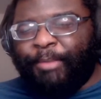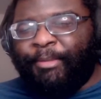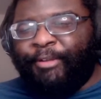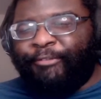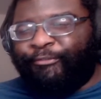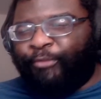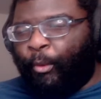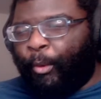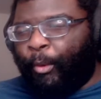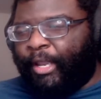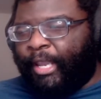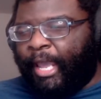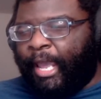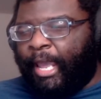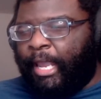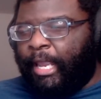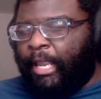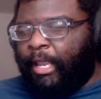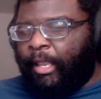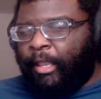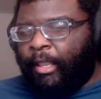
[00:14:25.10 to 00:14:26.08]
in
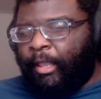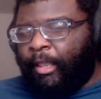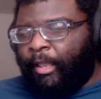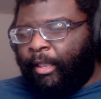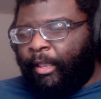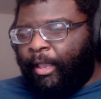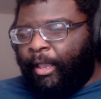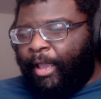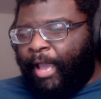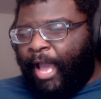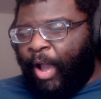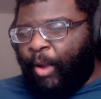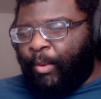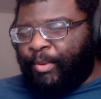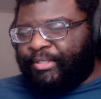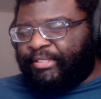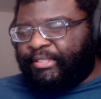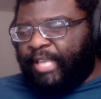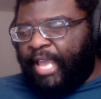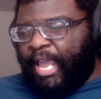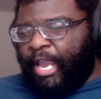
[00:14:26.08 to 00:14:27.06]
4K. I
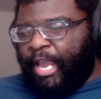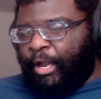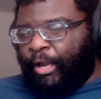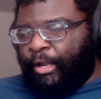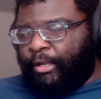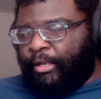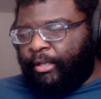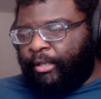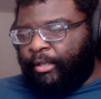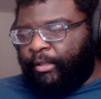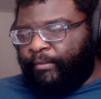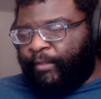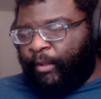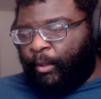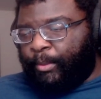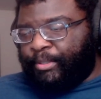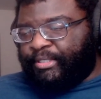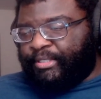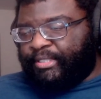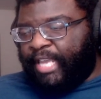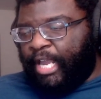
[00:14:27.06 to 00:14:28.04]
was scared there
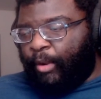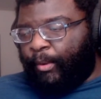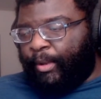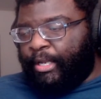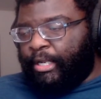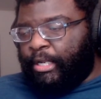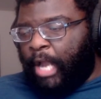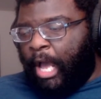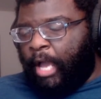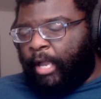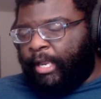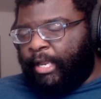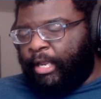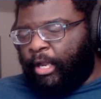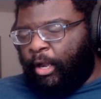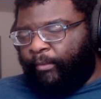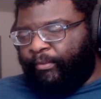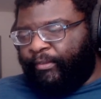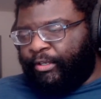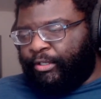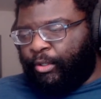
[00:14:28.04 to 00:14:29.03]
was scary knocking
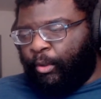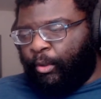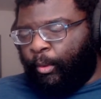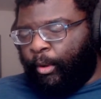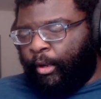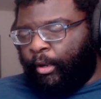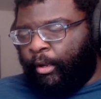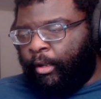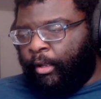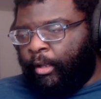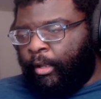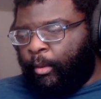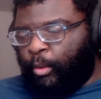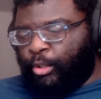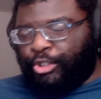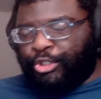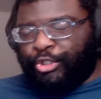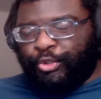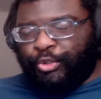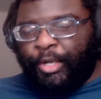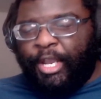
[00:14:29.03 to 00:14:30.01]
on the door. We'll
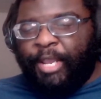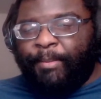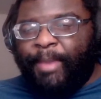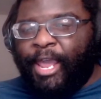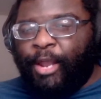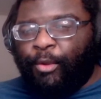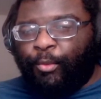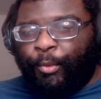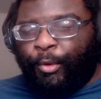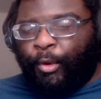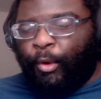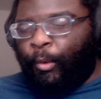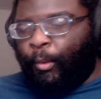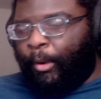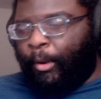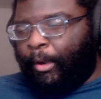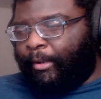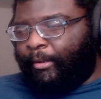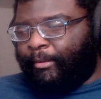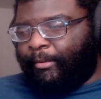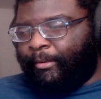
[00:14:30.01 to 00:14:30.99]
stream and record